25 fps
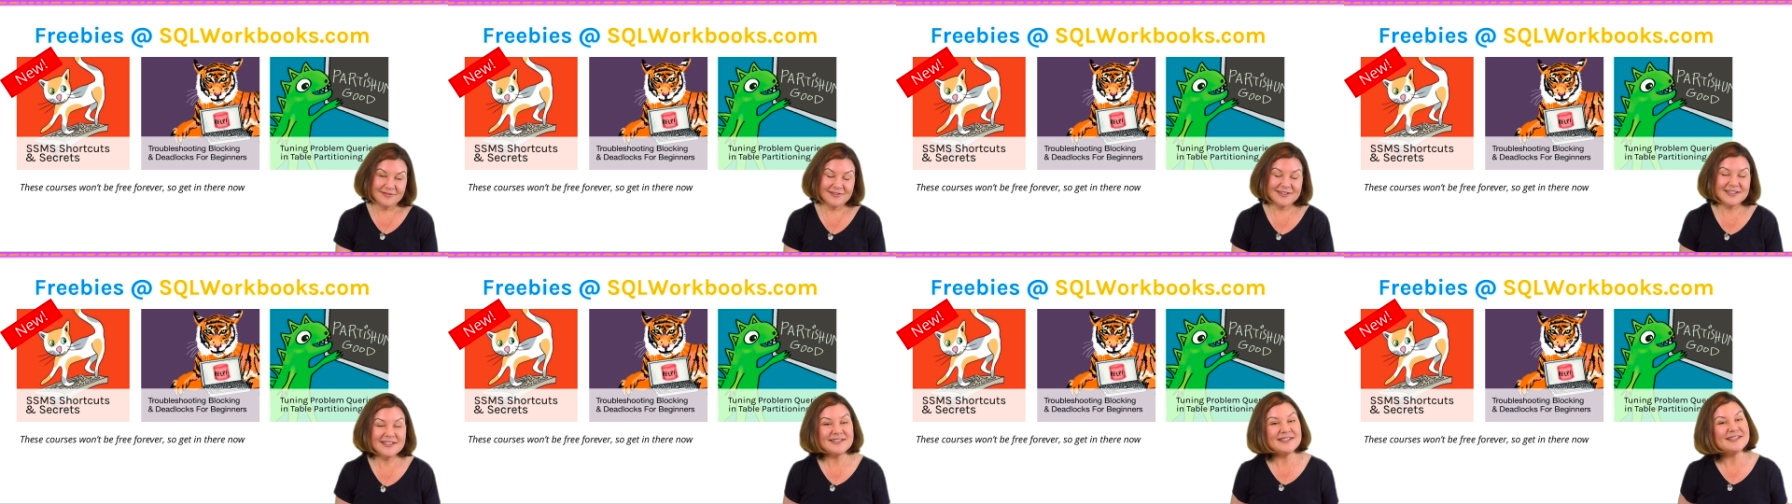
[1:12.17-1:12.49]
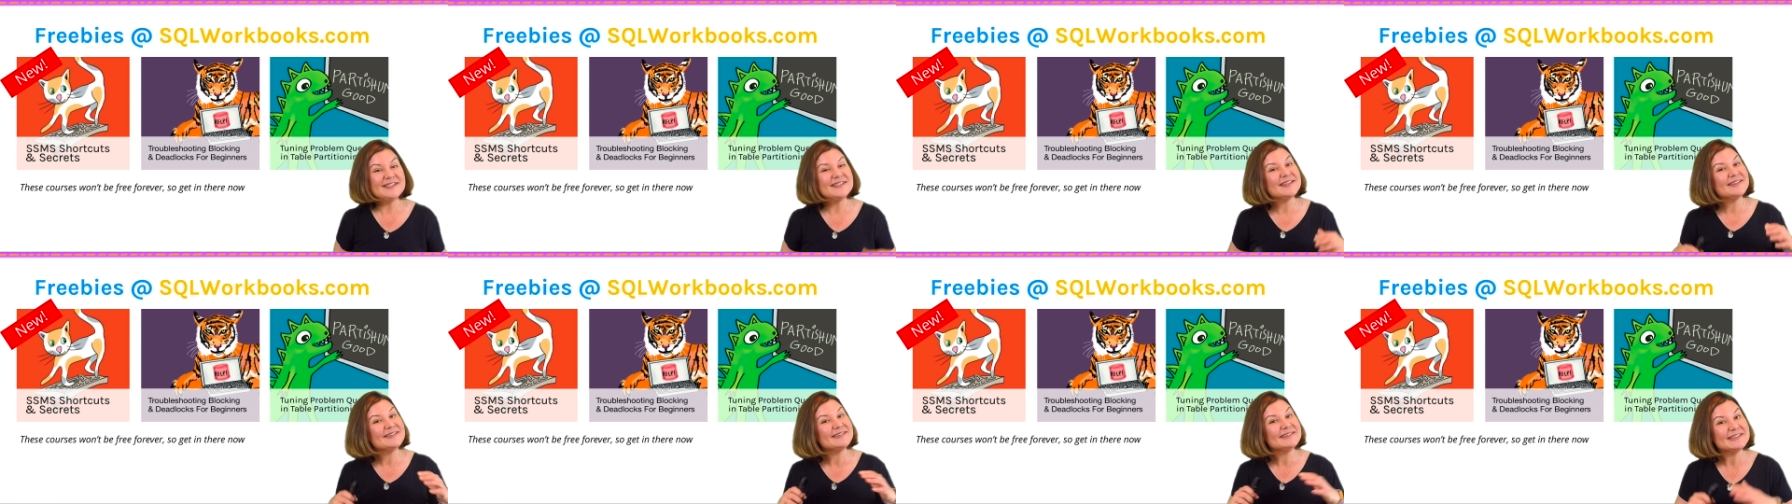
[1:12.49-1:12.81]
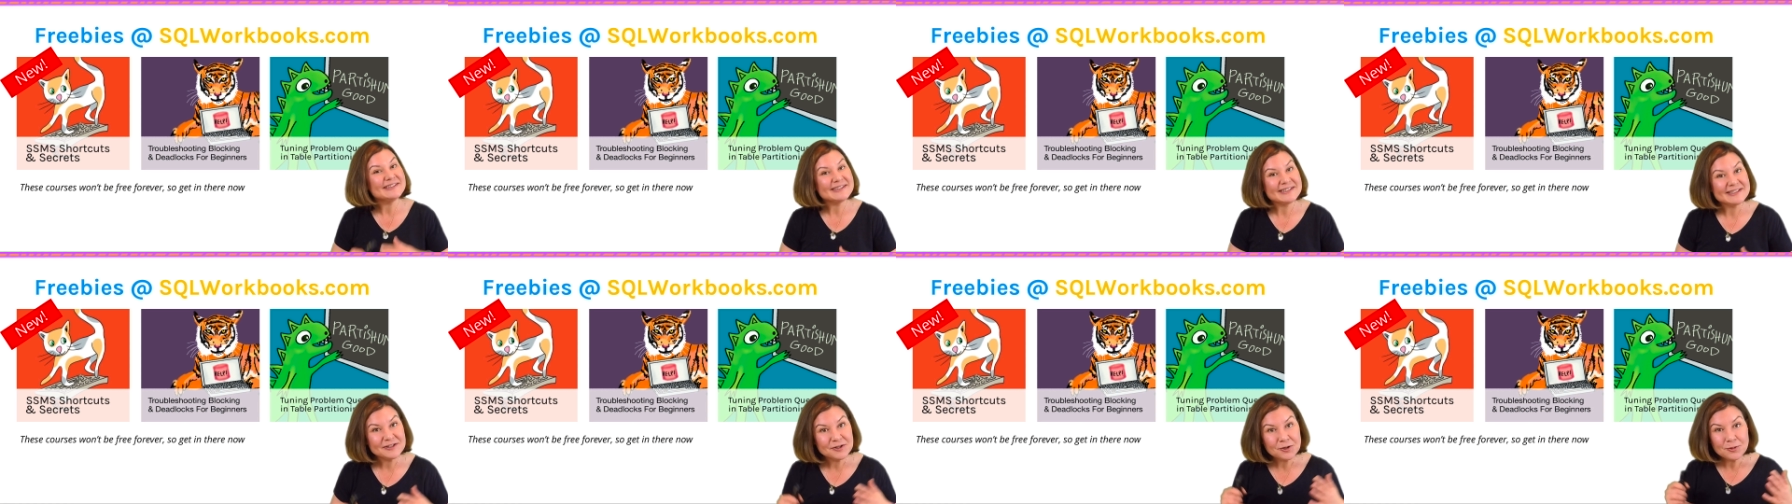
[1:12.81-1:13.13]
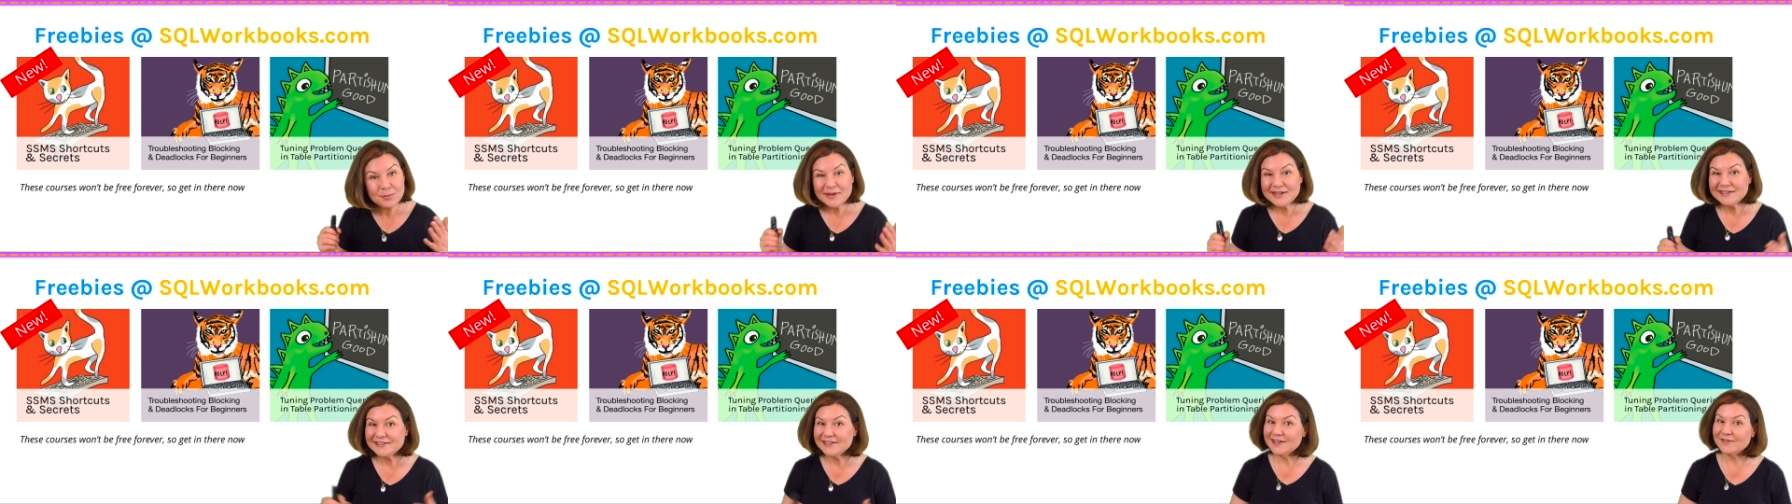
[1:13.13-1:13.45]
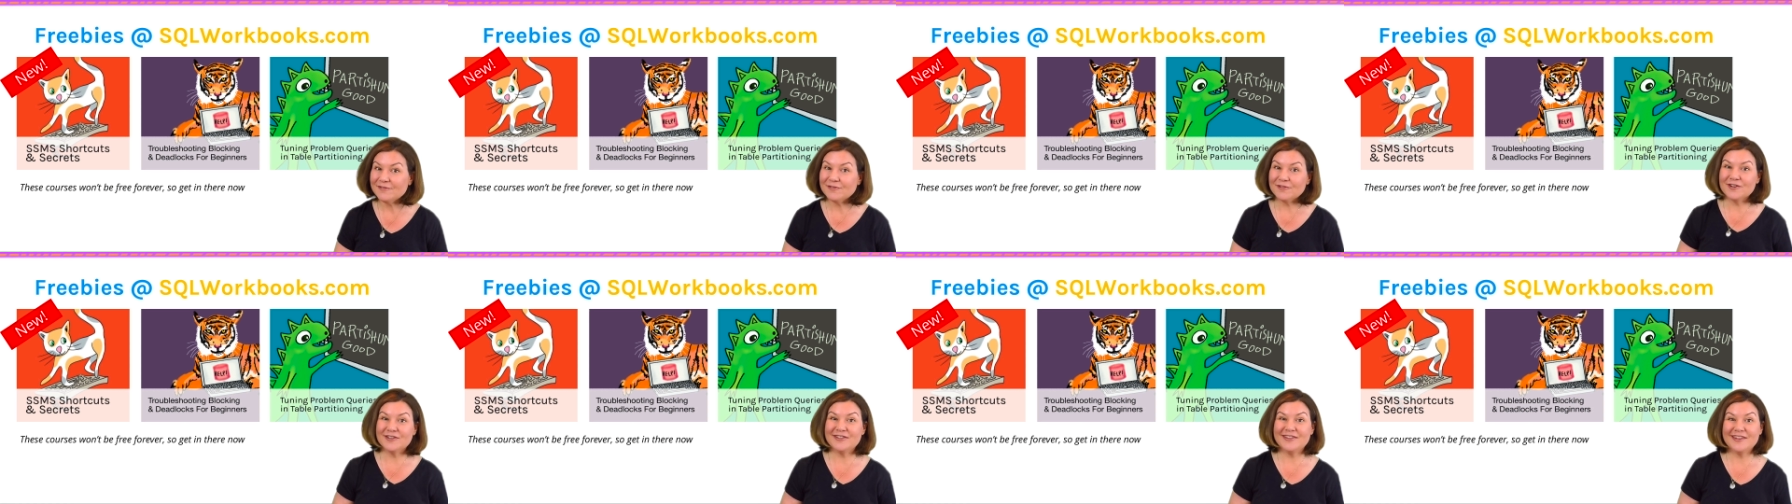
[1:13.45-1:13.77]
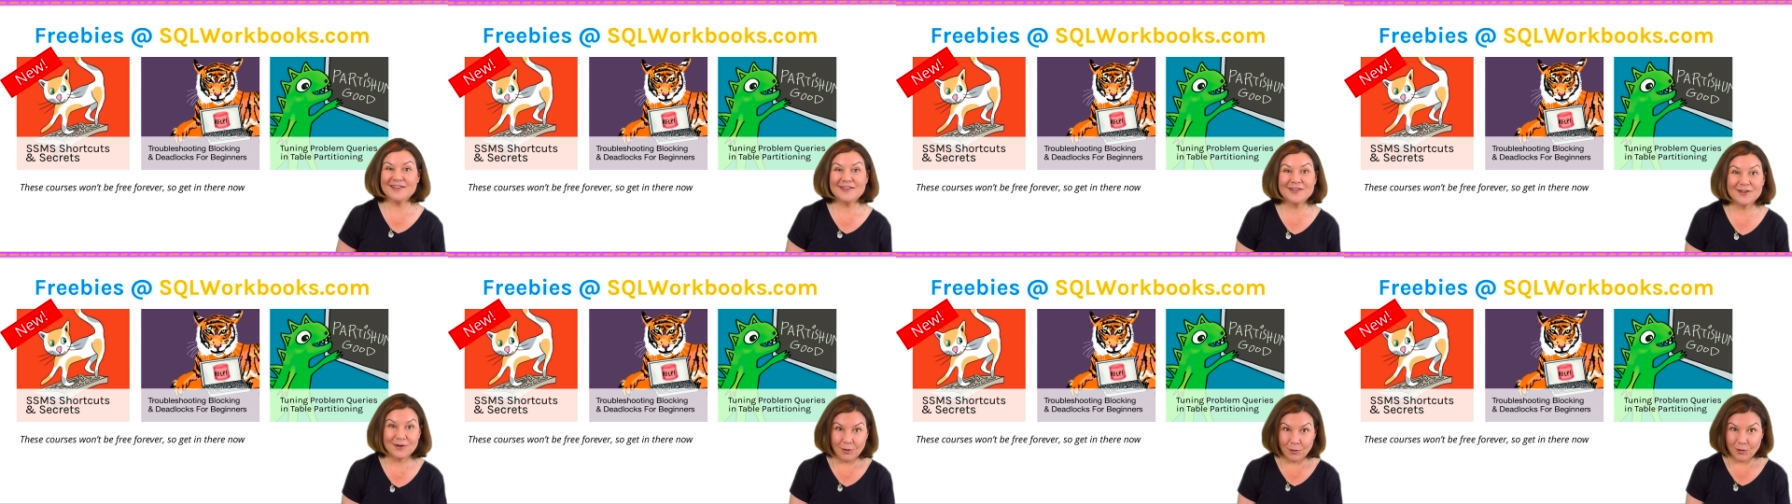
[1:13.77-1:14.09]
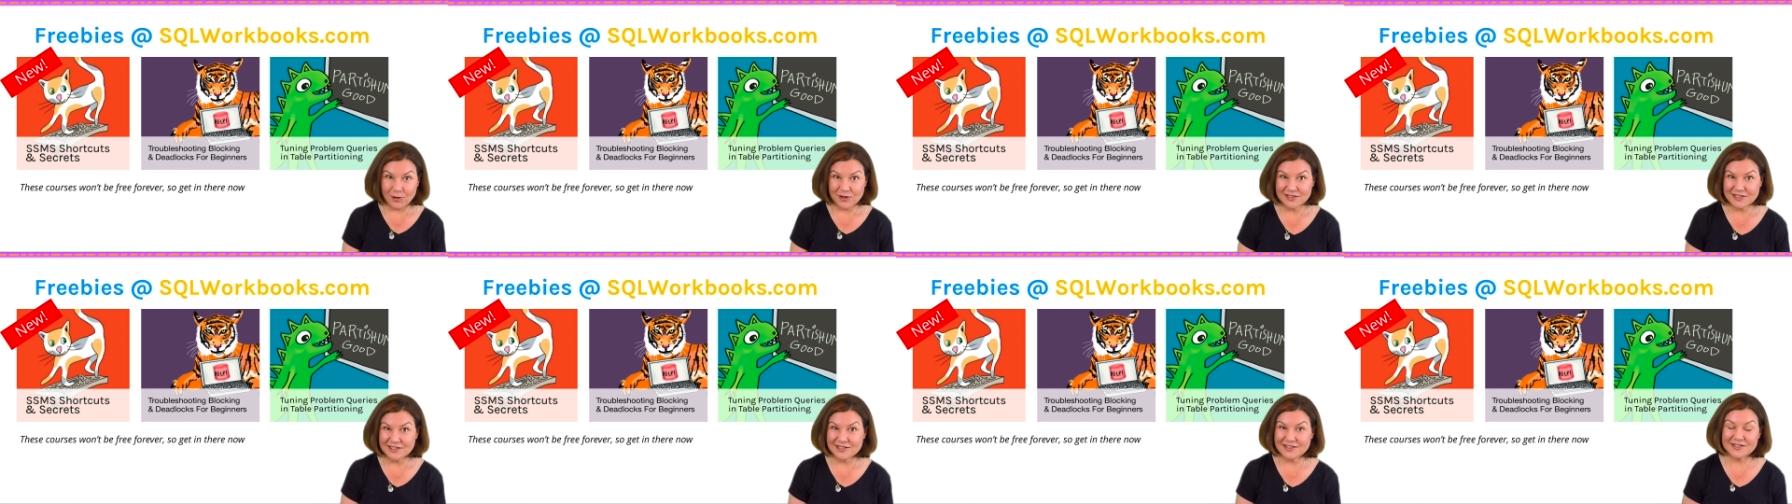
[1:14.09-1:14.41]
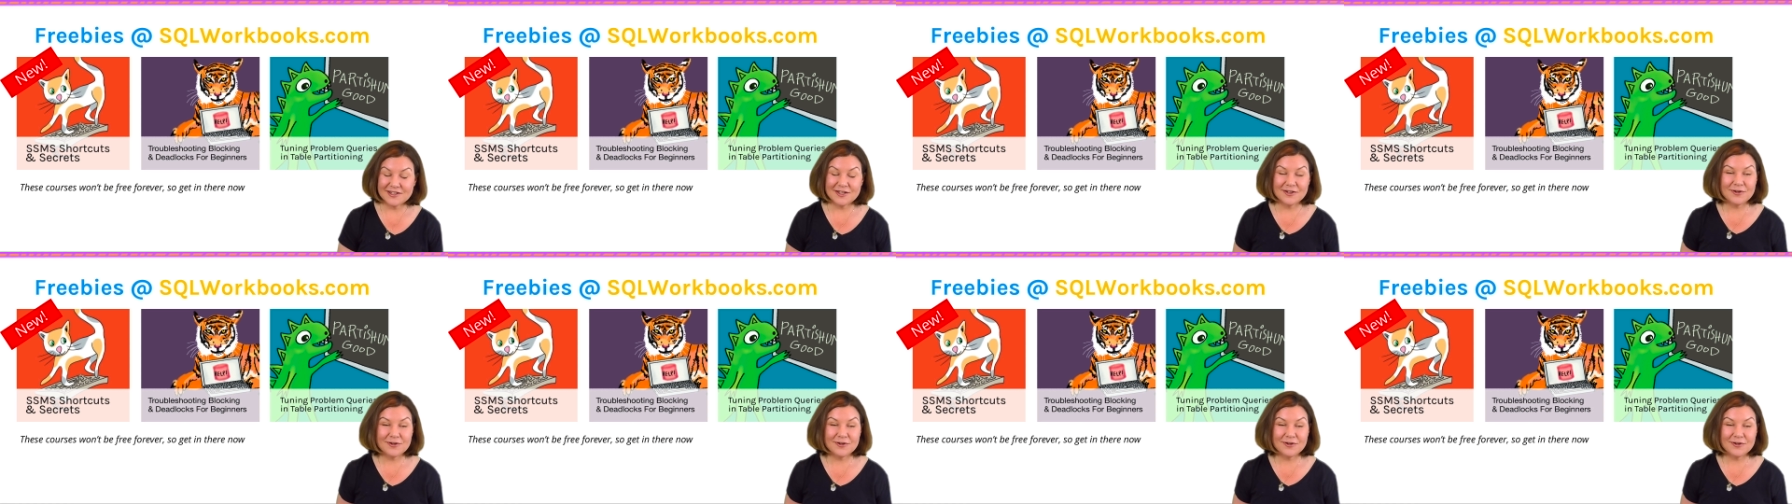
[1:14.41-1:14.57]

This is a little bit different than the courses.